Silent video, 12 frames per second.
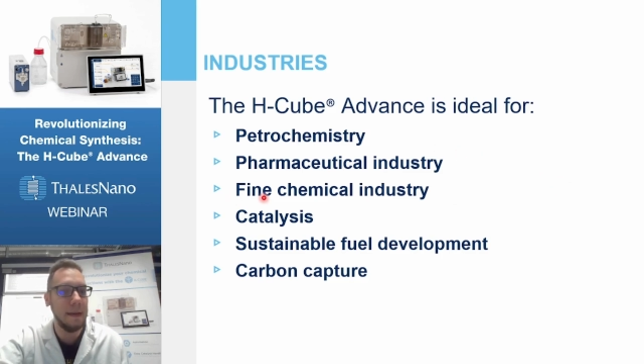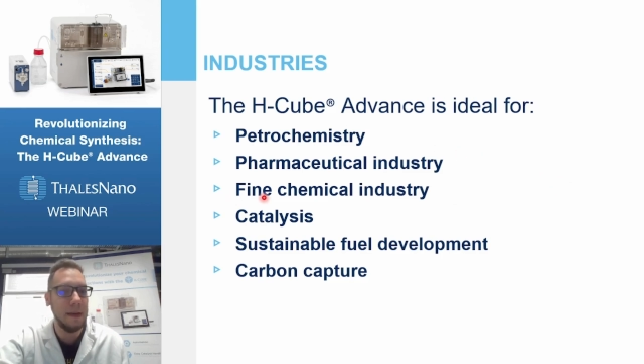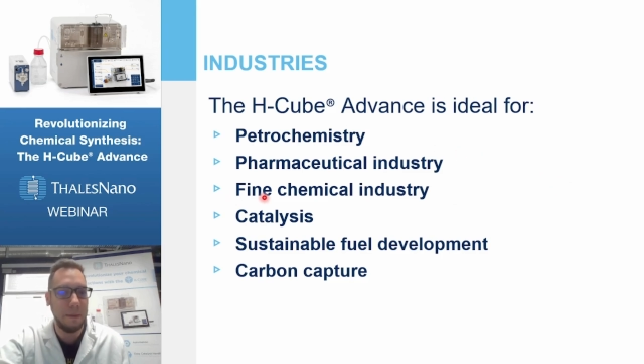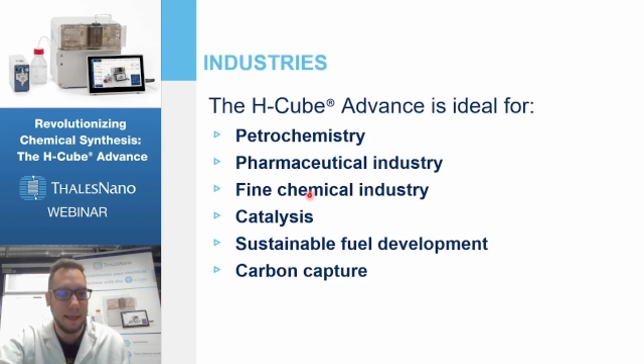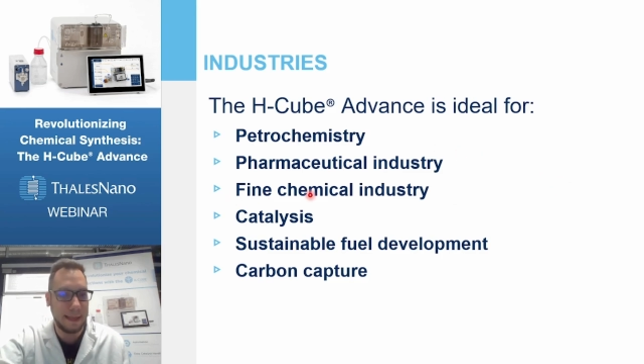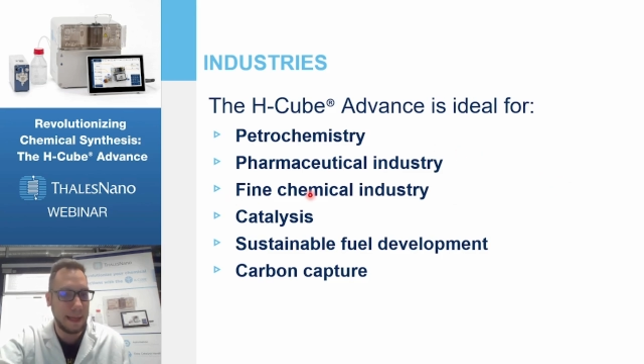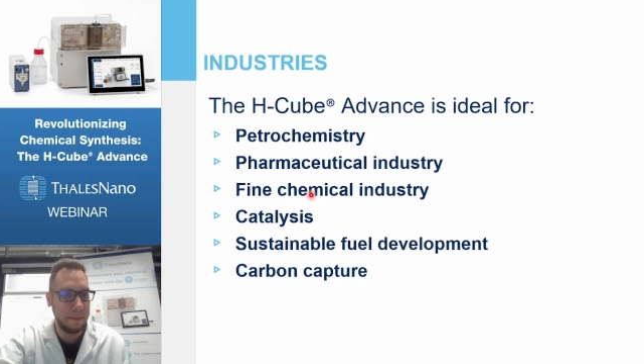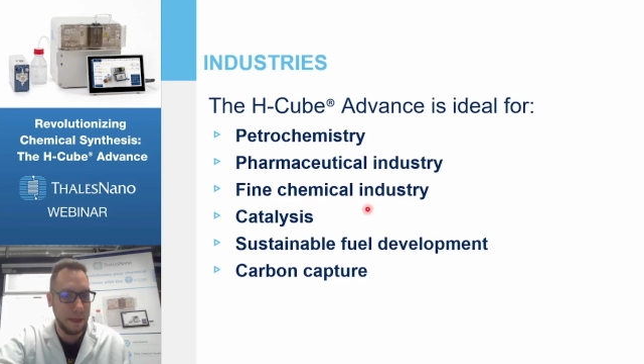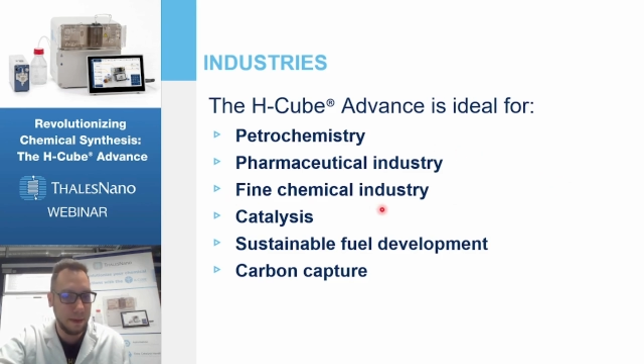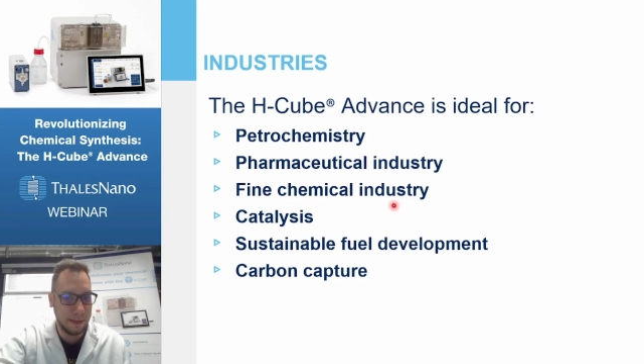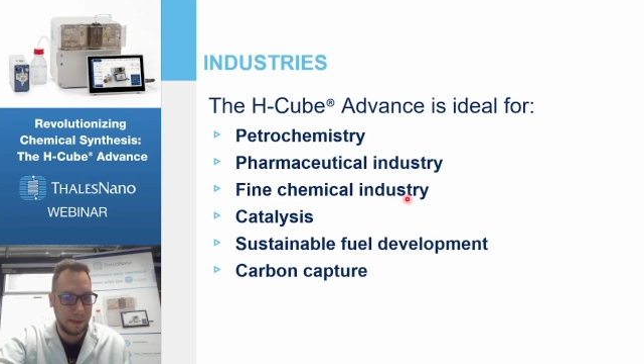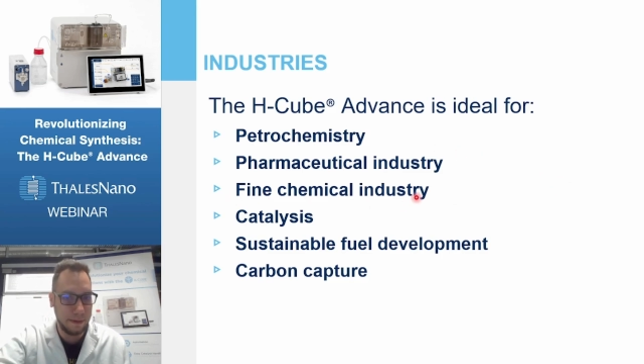but it can be
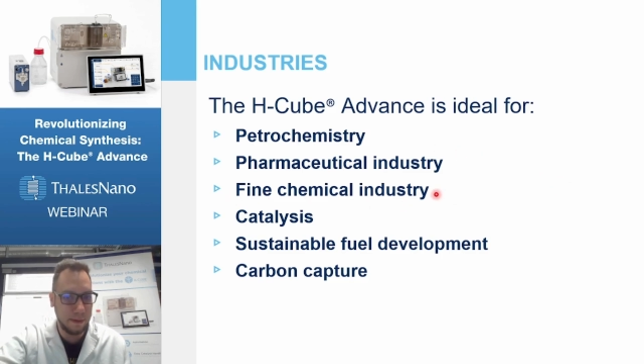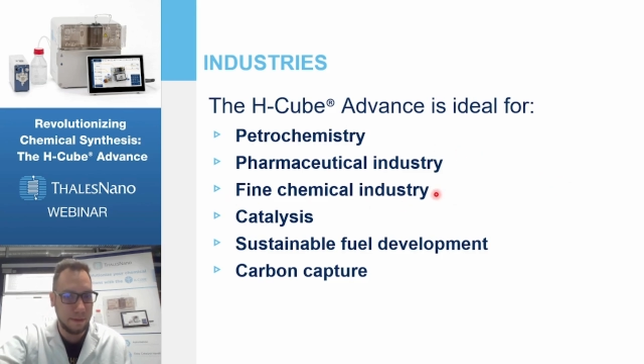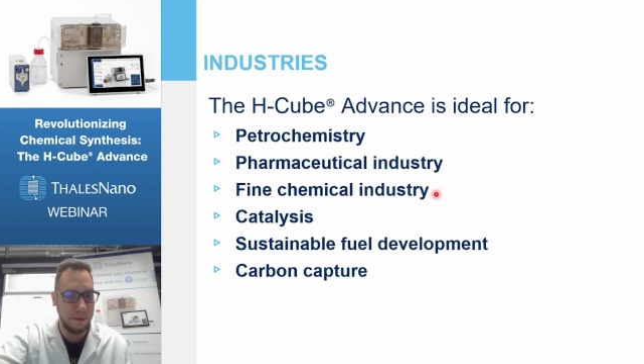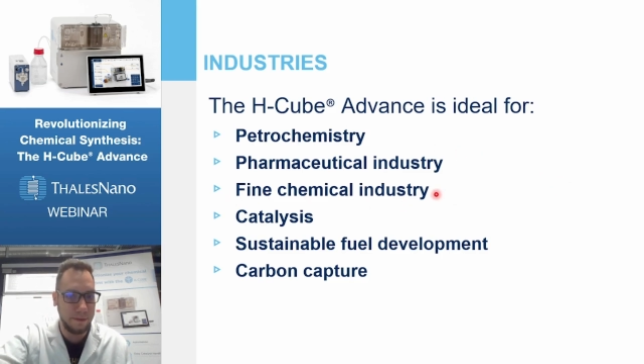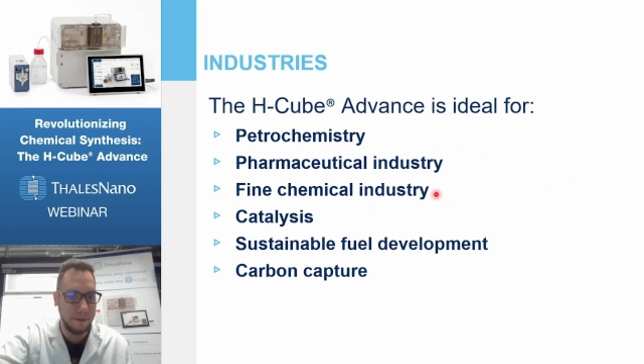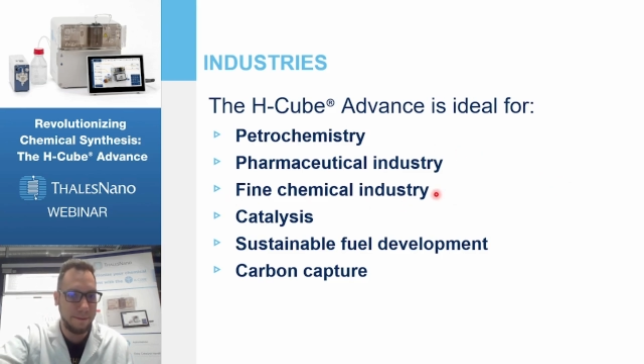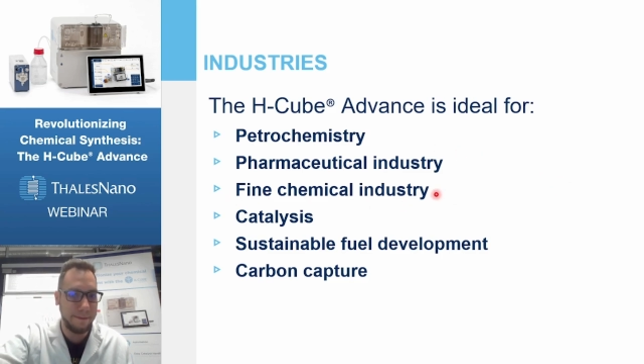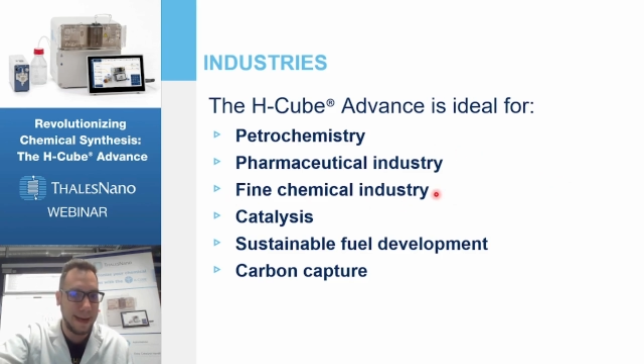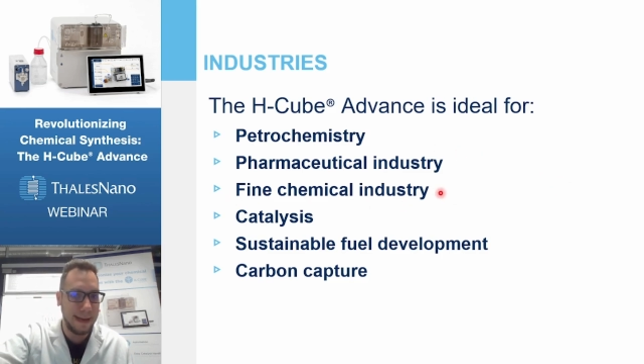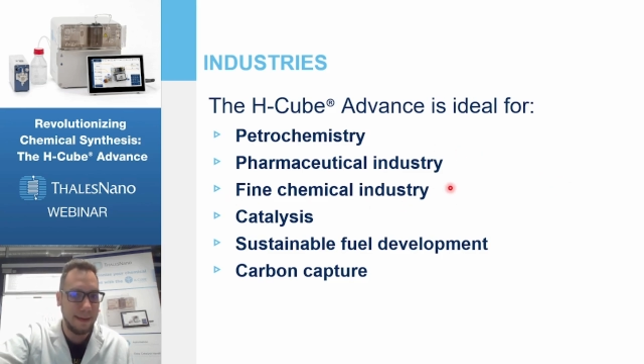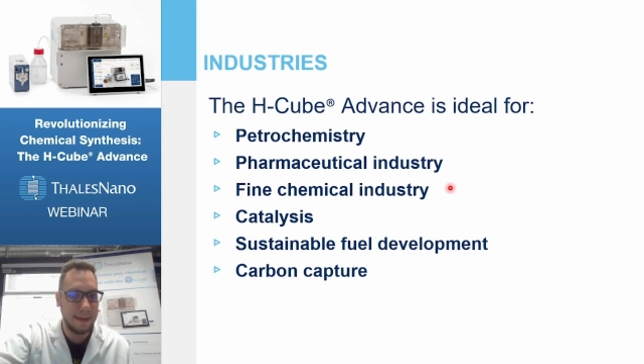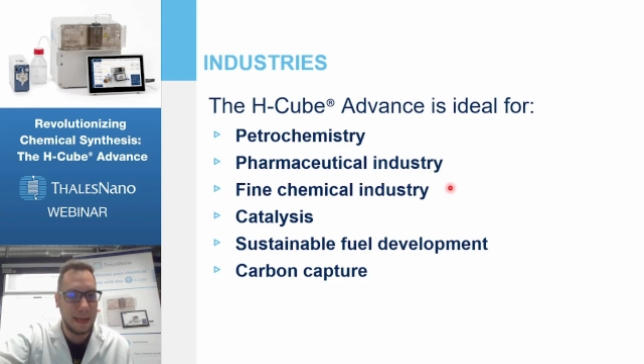also useful for the
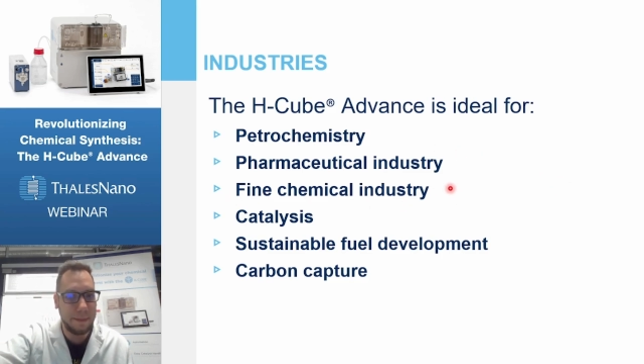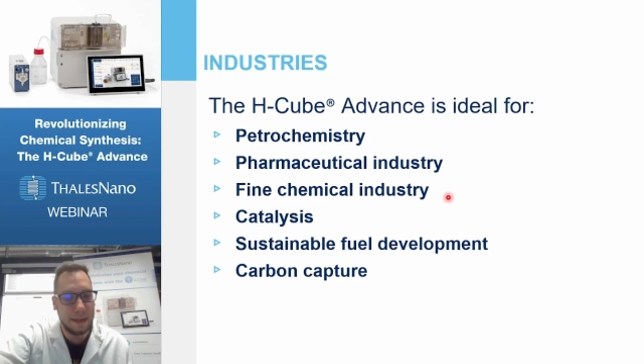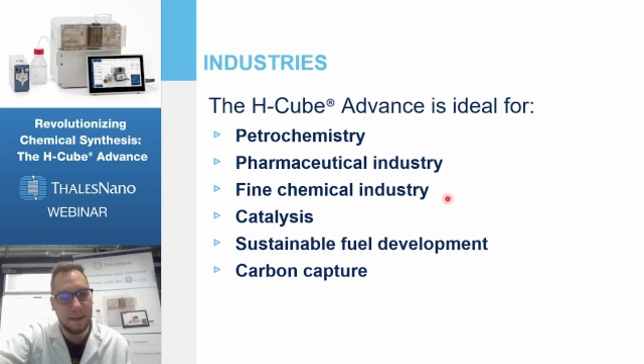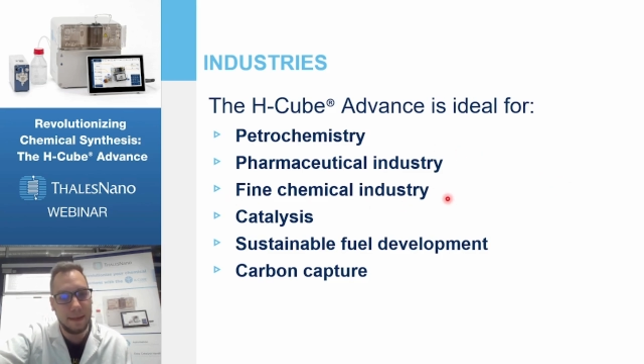fine chemical